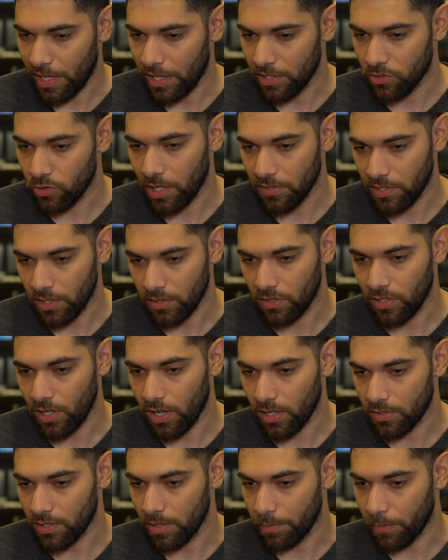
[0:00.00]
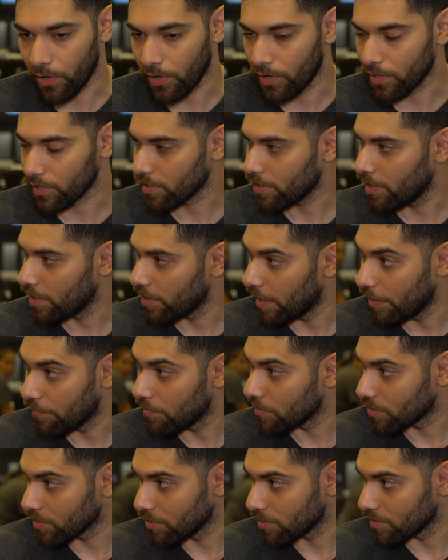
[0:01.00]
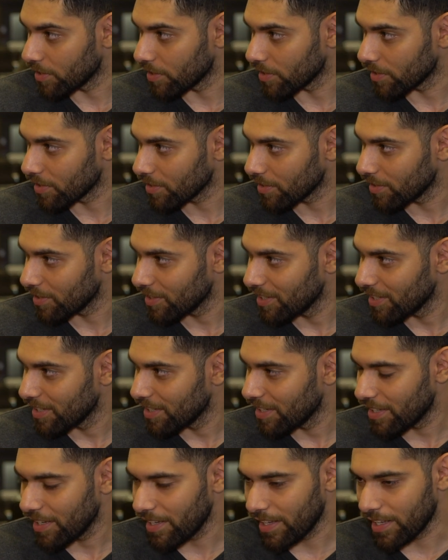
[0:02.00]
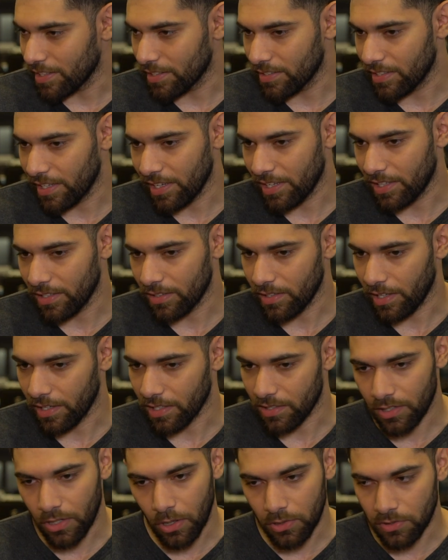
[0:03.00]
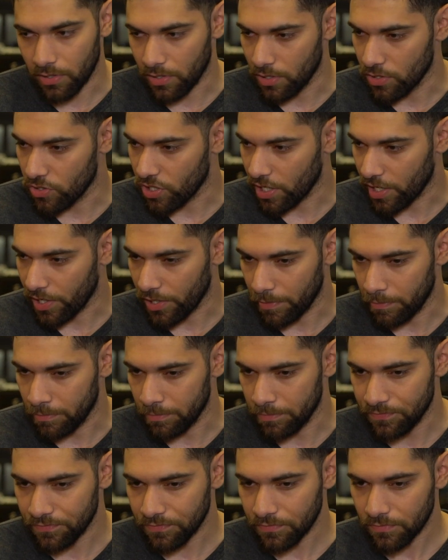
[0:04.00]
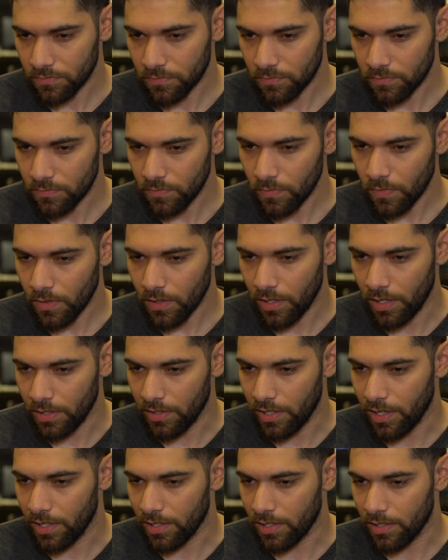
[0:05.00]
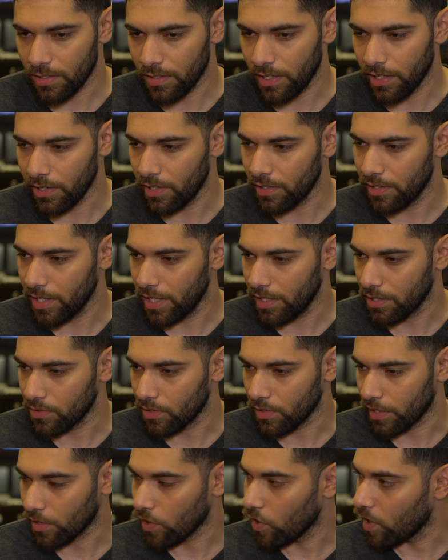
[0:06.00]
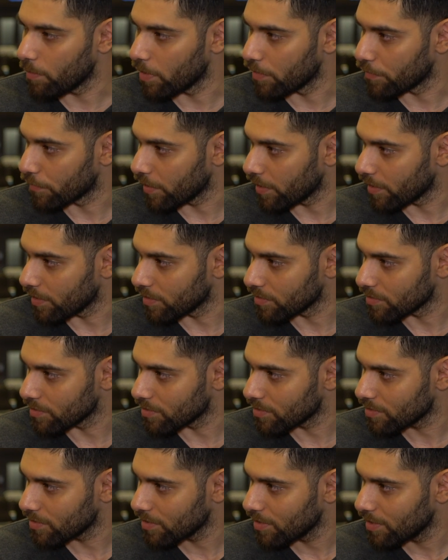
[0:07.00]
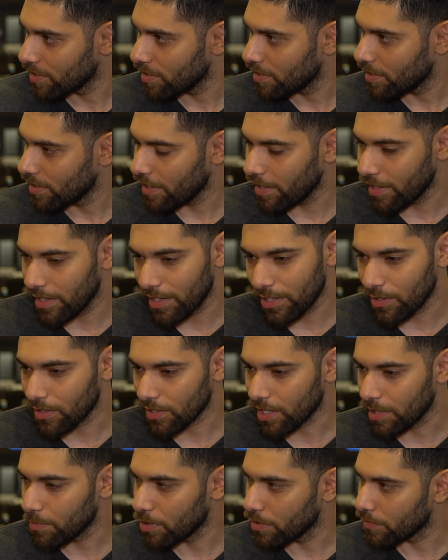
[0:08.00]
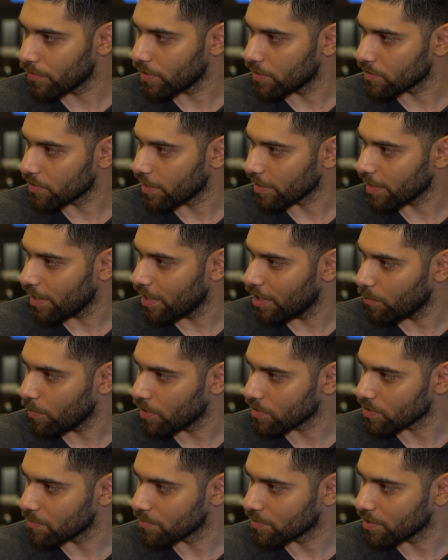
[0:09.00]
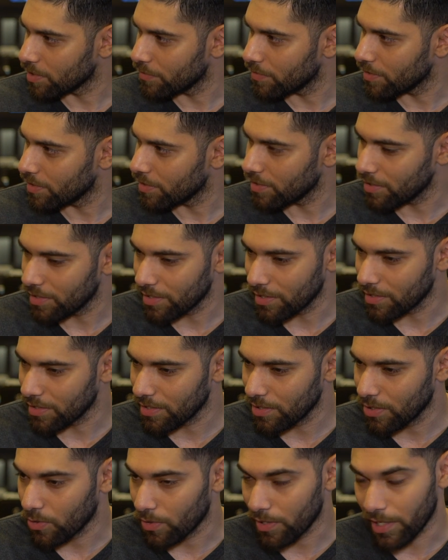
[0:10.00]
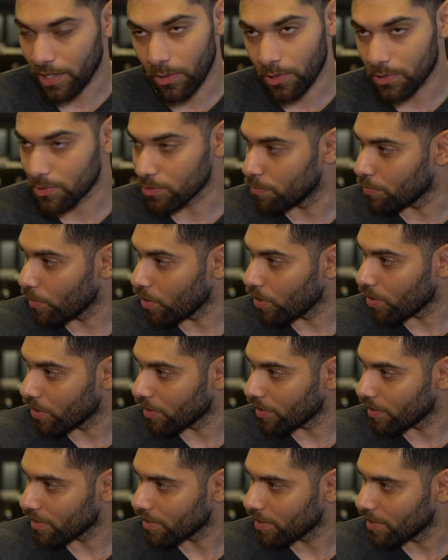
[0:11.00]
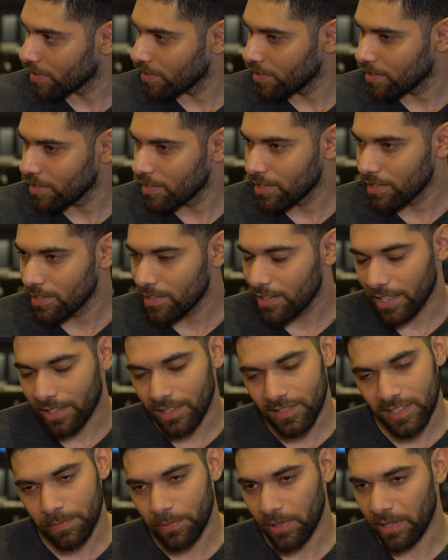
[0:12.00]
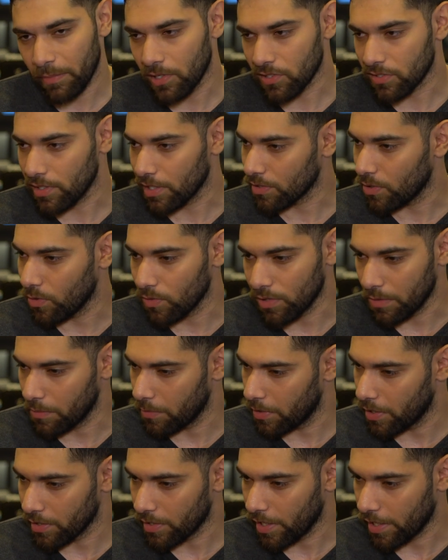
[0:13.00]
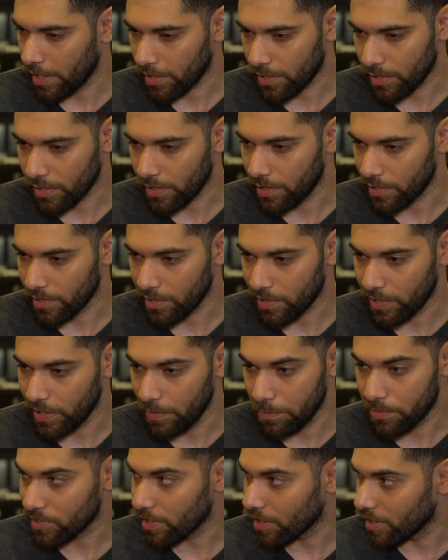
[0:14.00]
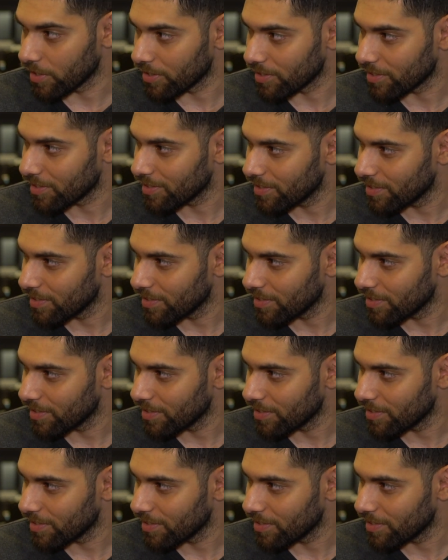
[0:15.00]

I try to take the dog to the park every single day, mm-hmm. and then like go to the gym. And then later at night, I like to like call my friends. Mm-hmm. Hey, you know, come over, let's hang out, watch some TV, or like go to a bar. Mm-hmm. Like this is pretty much like the only way that I can like keep sane.